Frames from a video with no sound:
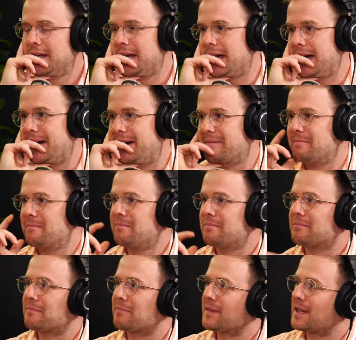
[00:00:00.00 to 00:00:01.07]
Um,
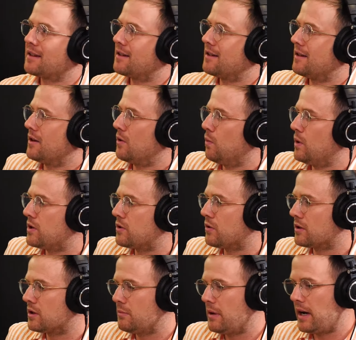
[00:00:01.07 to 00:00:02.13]
We
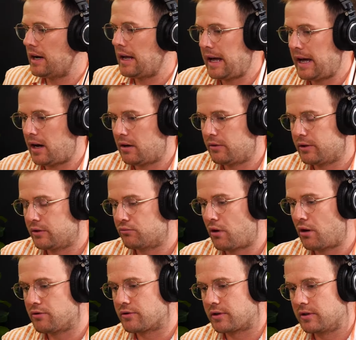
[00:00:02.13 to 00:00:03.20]
talked about how the
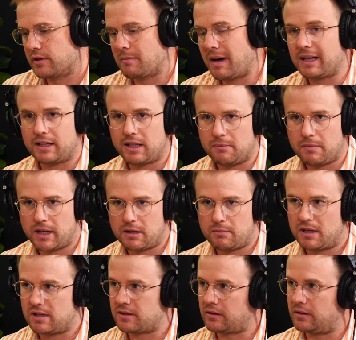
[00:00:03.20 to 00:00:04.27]
roasters make their money,
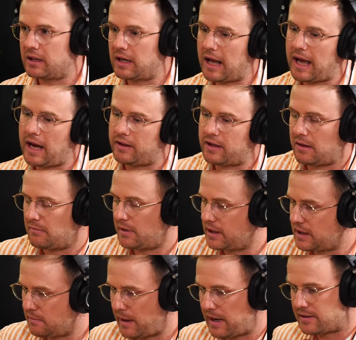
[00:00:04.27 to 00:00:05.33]
basically, and how that
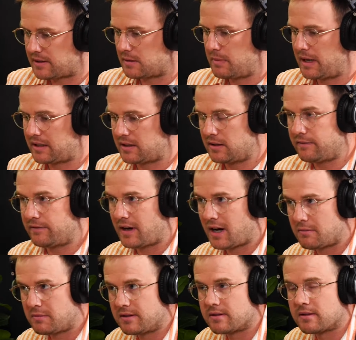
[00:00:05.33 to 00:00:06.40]
money passes back to the
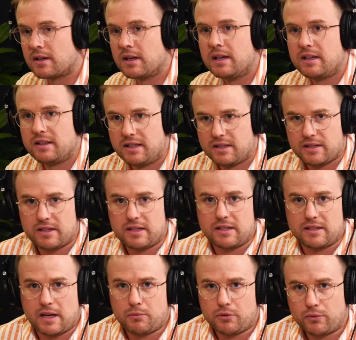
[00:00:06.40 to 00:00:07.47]
farmers. This is an
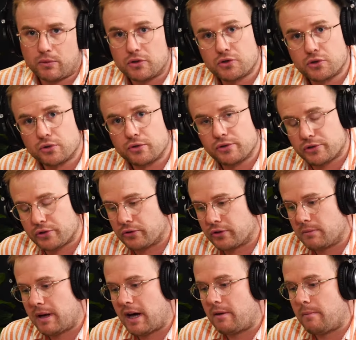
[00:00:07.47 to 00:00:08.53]
example of what Jordan's talking
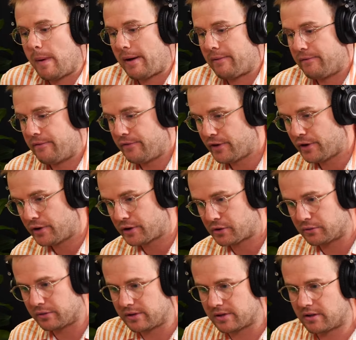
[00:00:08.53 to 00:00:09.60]
about, about
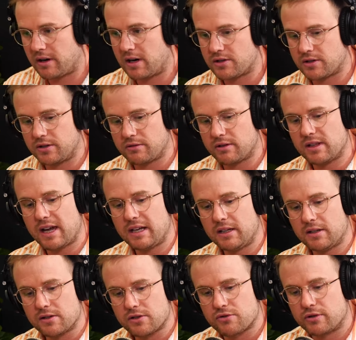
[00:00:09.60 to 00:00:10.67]
vertical integration. You're in that
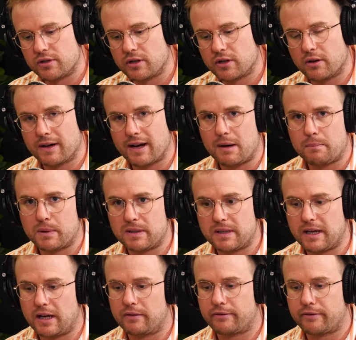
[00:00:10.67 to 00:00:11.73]
industry, you're going up and
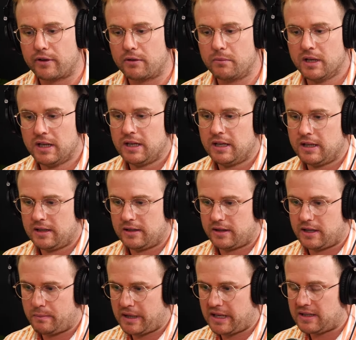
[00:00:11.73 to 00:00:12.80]
down from
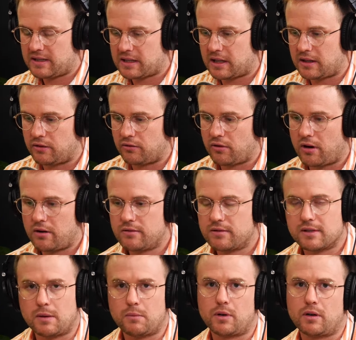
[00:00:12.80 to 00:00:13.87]
the beans getting grown
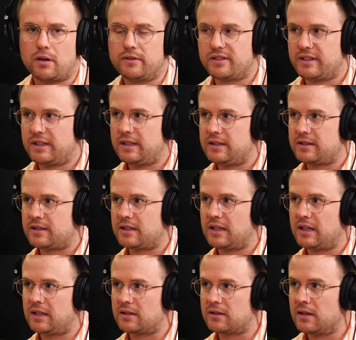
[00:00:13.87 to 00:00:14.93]
somewhere overseas to
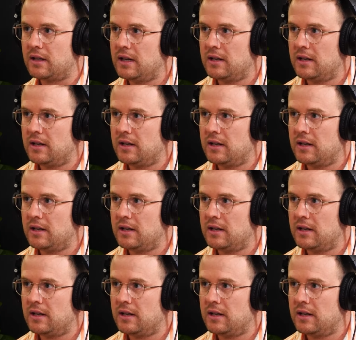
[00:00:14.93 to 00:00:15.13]
getting